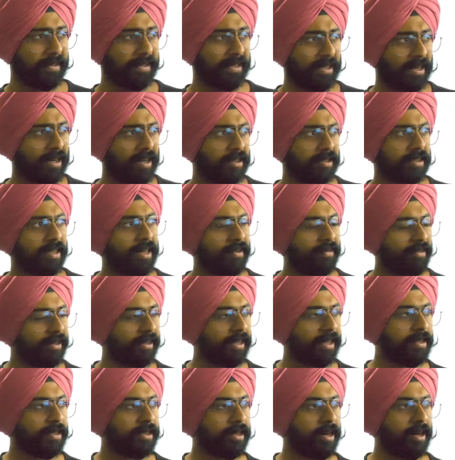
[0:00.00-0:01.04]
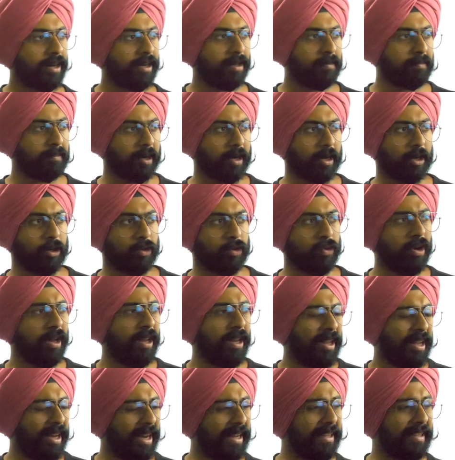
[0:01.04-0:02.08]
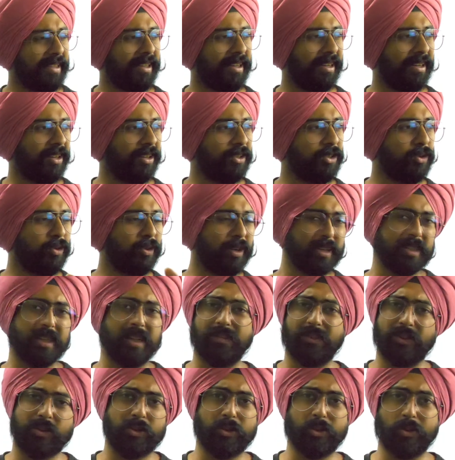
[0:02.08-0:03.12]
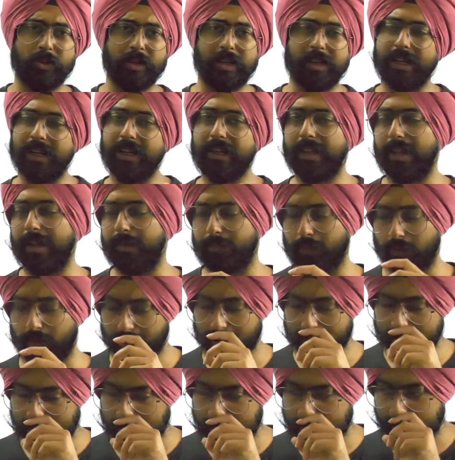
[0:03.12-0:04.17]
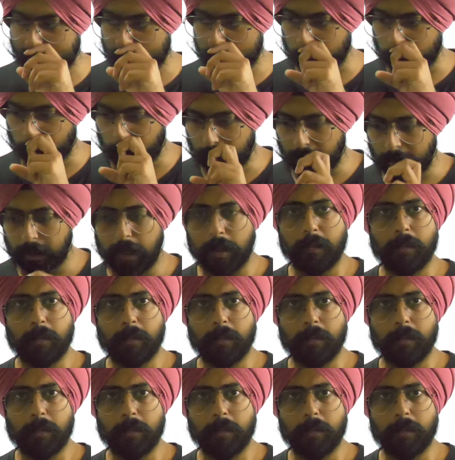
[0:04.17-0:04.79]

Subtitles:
Class 11th NCERT part 2. I think it is unit 7 or unit 8. I'm not exactly sure.